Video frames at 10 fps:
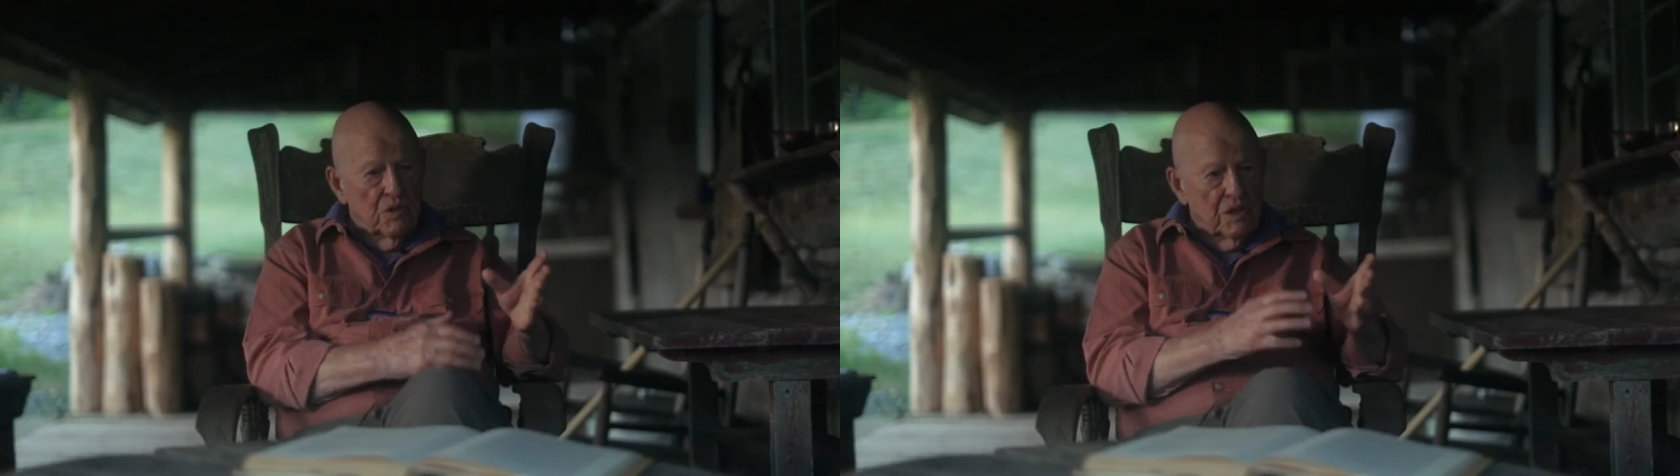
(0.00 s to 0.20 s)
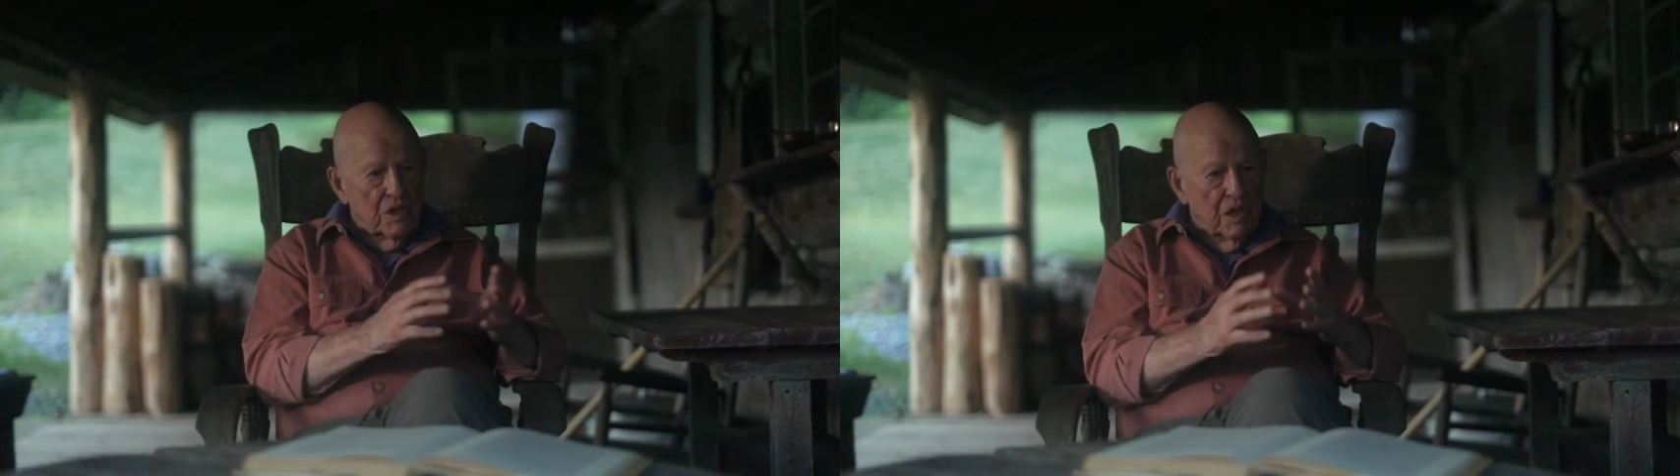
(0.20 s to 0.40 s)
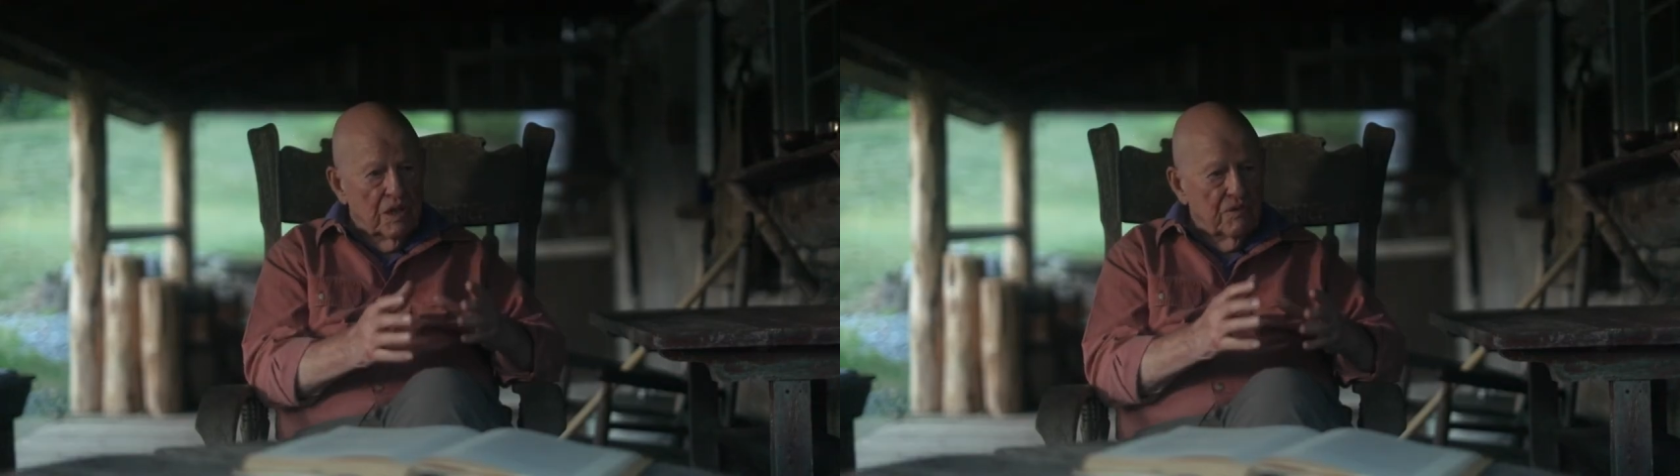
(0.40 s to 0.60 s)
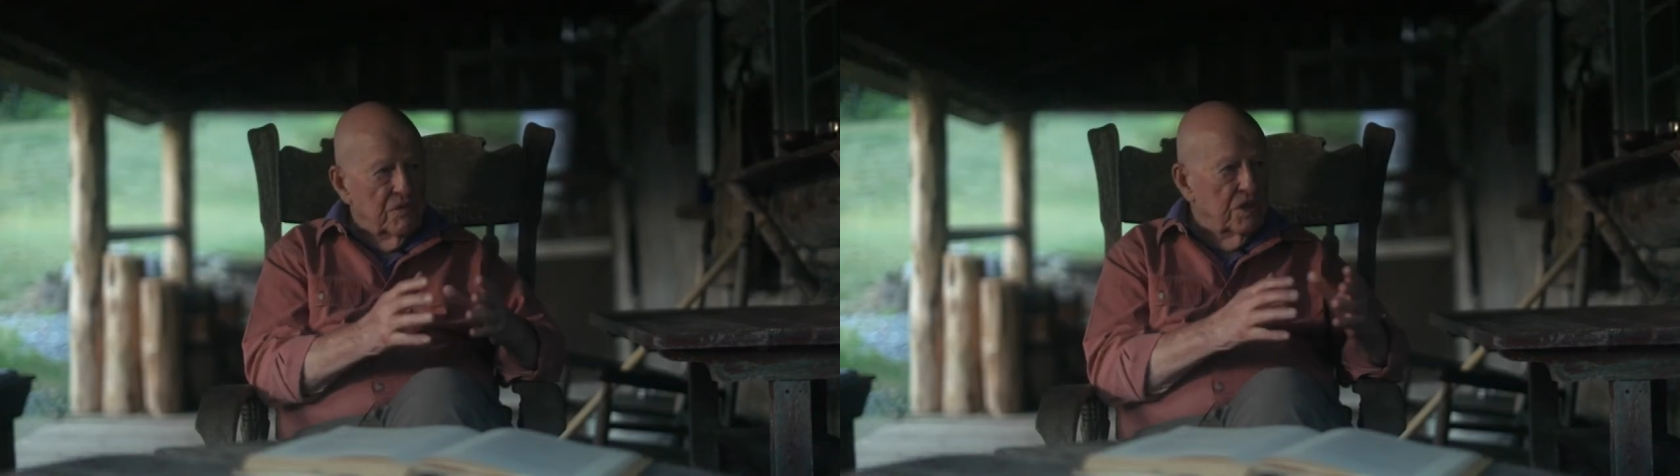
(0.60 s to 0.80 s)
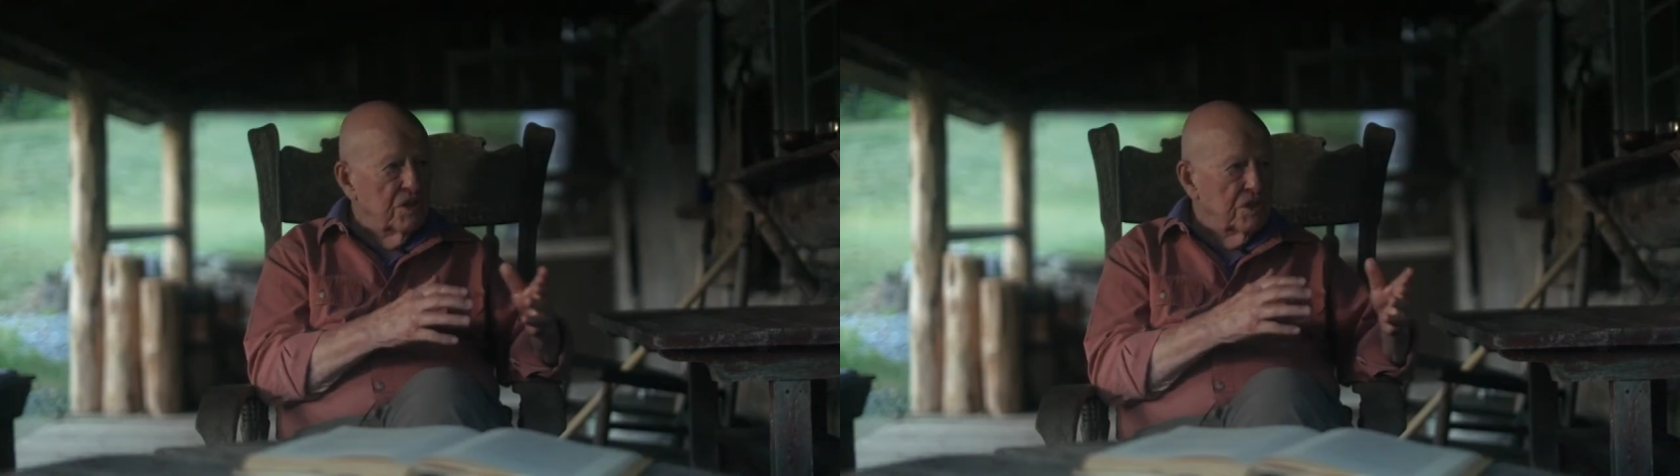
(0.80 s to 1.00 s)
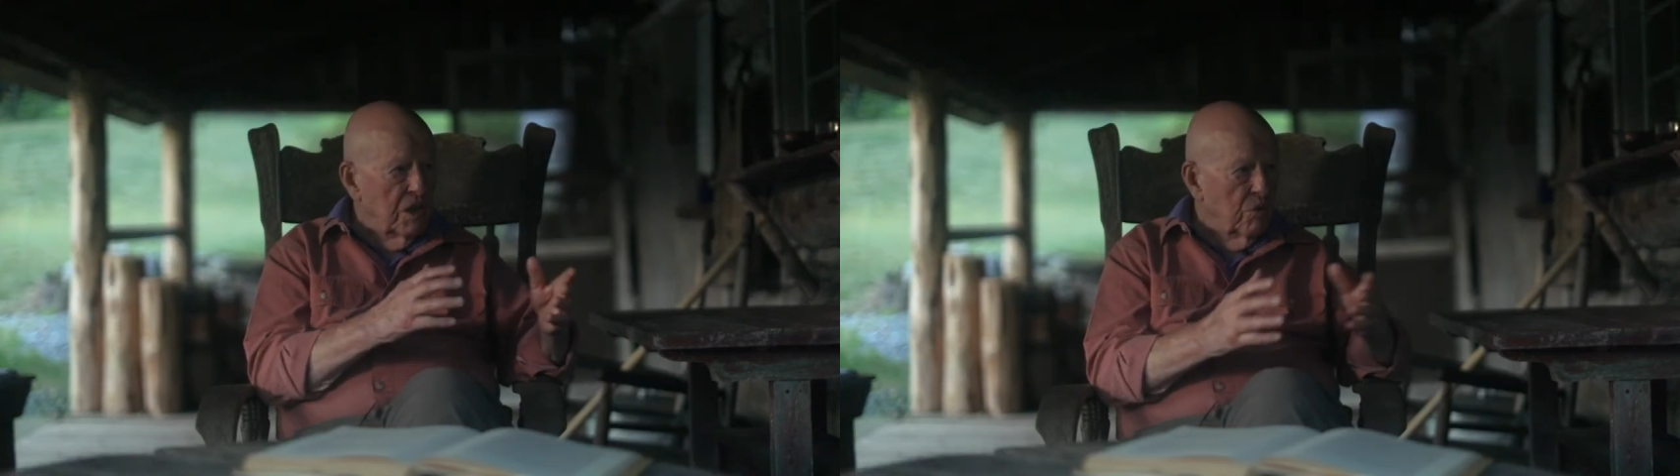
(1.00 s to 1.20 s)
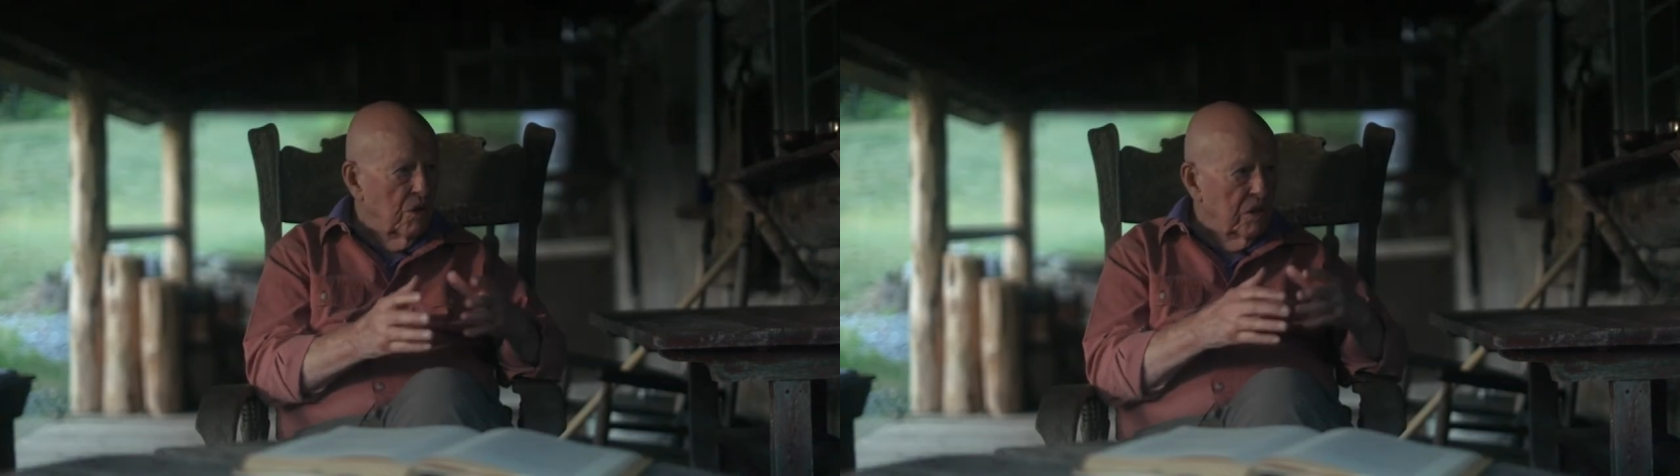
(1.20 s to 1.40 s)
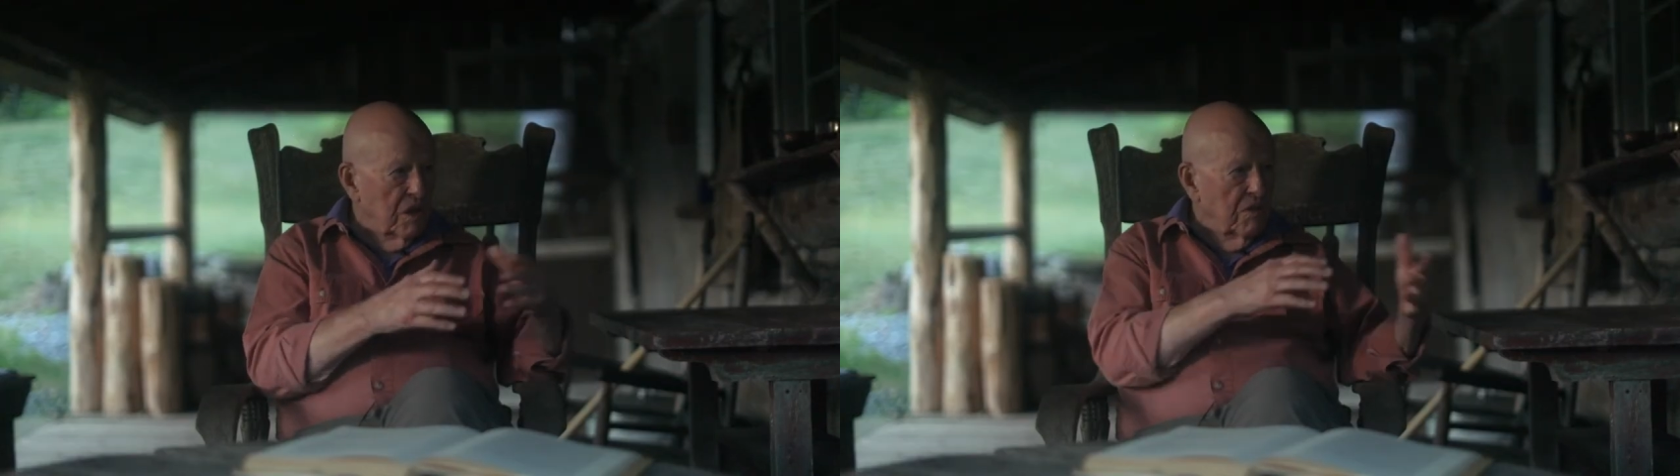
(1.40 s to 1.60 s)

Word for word: were killing fish. They weren't